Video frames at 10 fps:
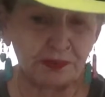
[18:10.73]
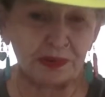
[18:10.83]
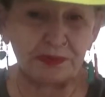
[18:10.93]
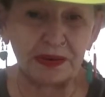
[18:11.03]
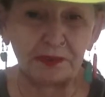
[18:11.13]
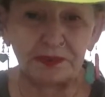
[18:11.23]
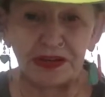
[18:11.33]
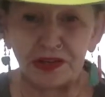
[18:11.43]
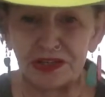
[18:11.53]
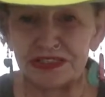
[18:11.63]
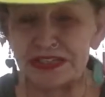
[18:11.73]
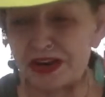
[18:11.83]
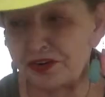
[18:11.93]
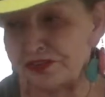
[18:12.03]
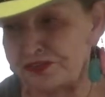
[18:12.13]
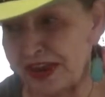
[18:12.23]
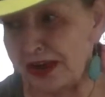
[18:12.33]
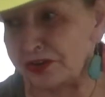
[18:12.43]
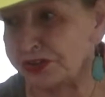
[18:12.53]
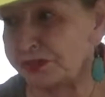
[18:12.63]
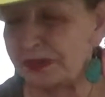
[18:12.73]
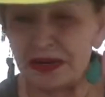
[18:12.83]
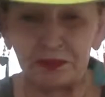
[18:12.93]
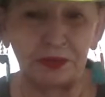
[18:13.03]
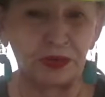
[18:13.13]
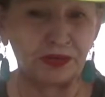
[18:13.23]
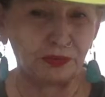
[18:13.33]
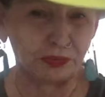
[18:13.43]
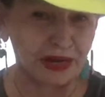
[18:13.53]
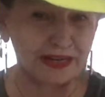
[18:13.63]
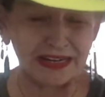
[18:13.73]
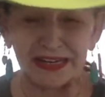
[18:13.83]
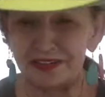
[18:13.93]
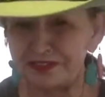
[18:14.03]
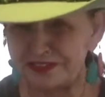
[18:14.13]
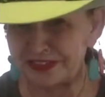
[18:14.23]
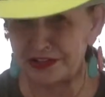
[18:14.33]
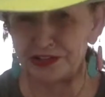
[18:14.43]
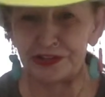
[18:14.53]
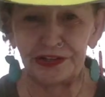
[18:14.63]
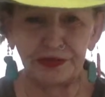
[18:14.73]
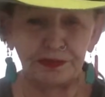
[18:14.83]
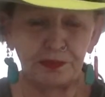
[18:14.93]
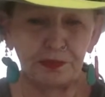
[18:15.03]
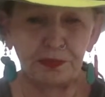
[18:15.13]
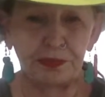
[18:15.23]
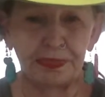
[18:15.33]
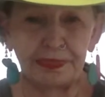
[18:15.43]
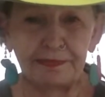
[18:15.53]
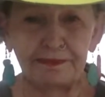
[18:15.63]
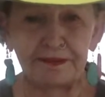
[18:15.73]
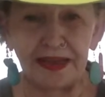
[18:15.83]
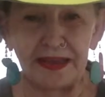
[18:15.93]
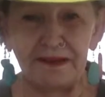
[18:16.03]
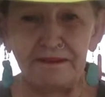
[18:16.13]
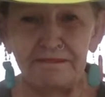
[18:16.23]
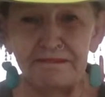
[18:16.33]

them a bit because they are failed people running in fear. Okay?